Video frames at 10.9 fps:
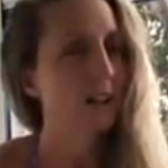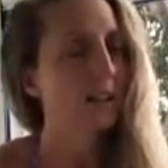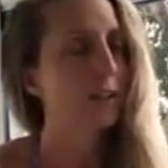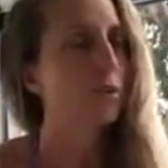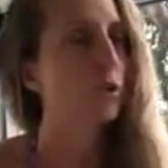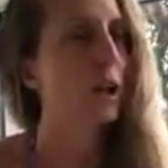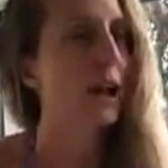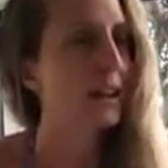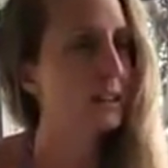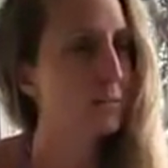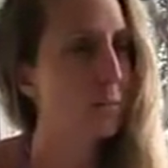They're all
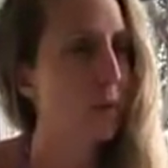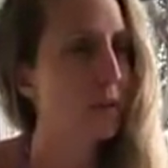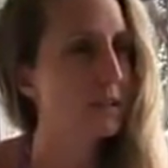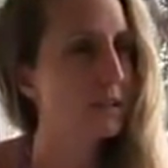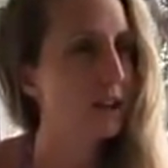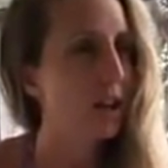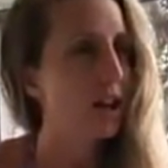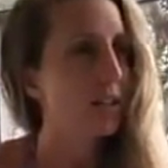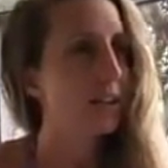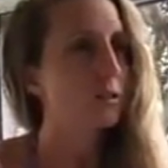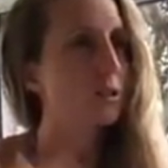experts.
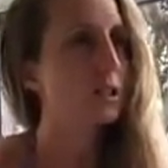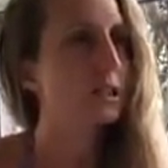They're all